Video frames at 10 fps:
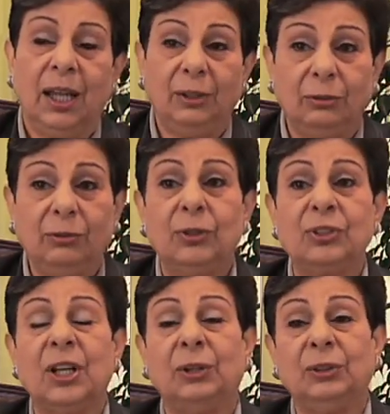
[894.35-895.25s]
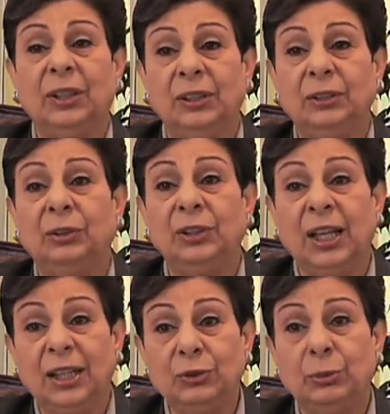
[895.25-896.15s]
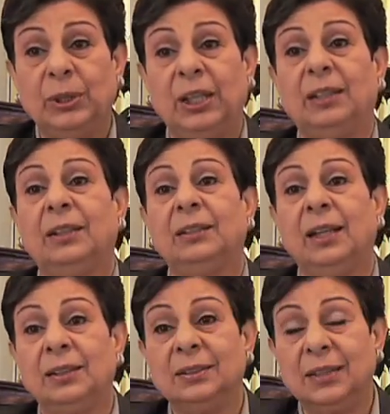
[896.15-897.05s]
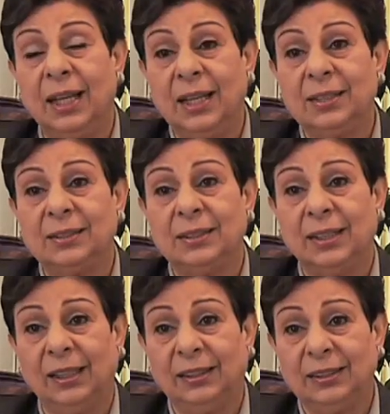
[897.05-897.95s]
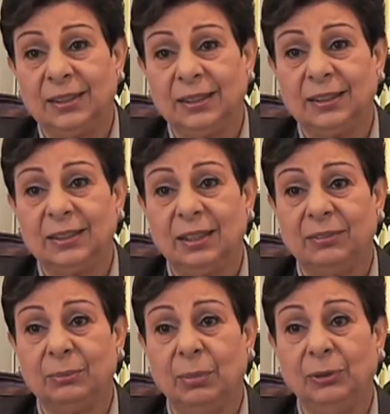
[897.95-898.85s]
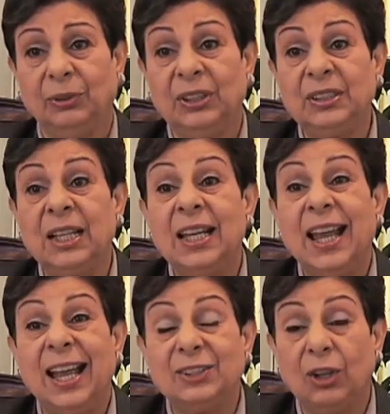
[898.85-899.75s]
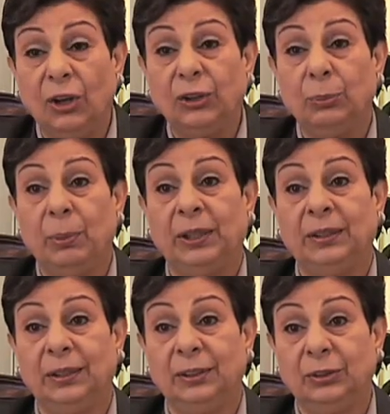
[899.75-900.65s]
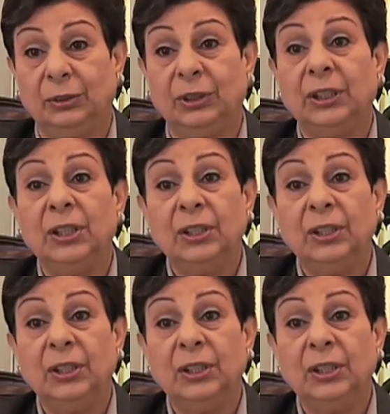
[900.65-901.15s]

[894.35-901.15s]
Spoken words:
And of course, our territory has to be recognized as the 1967 boundaries, as occupied territory.